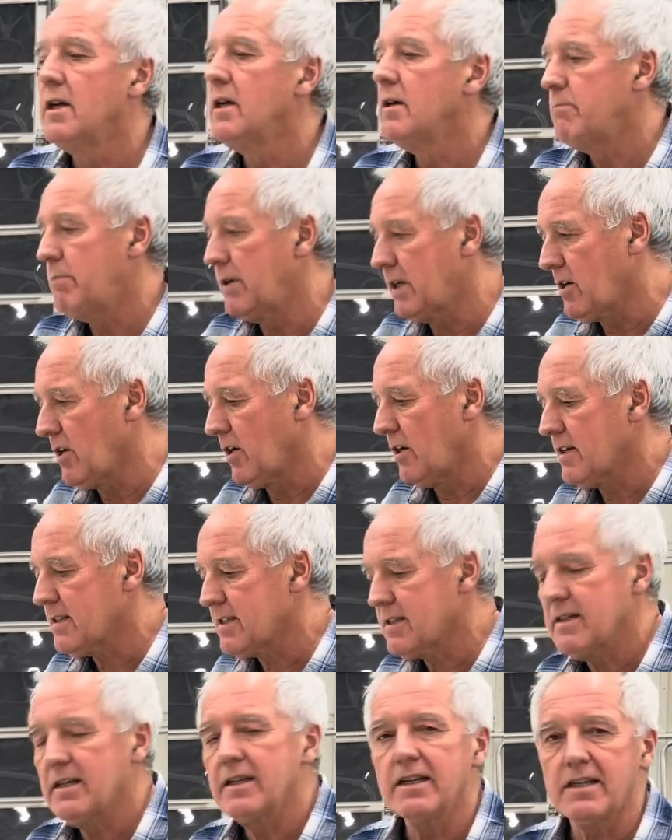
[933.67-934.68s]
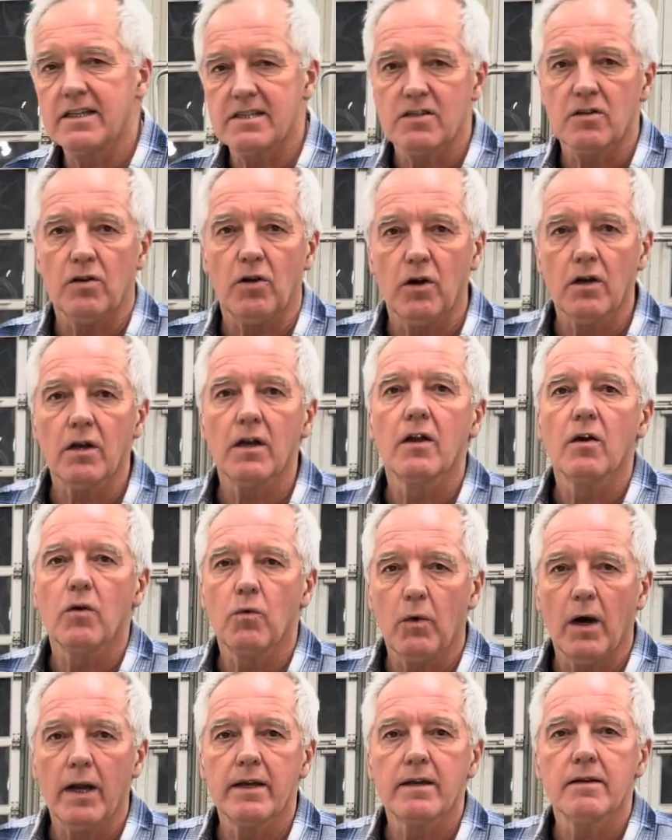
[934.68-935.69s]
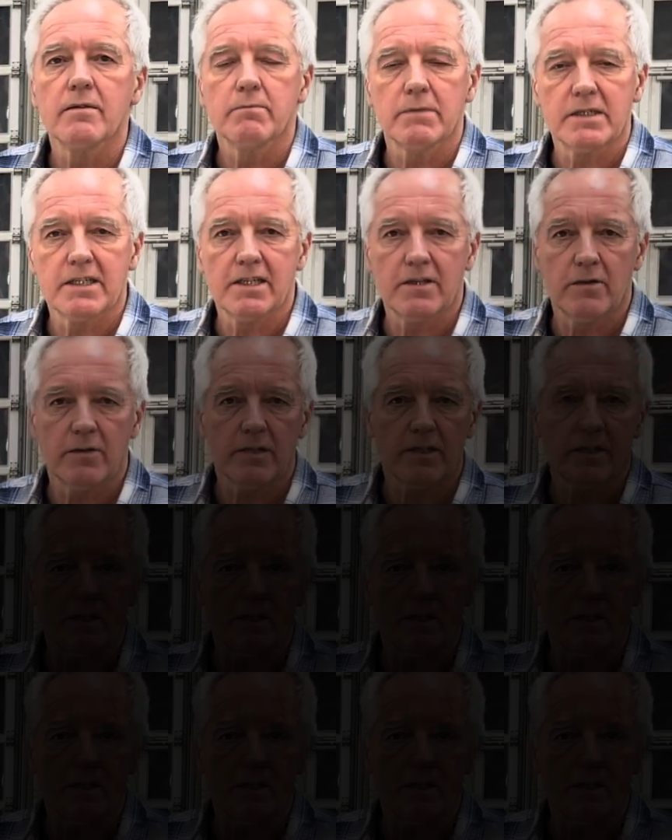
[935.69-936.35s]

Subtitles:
because it's all one material.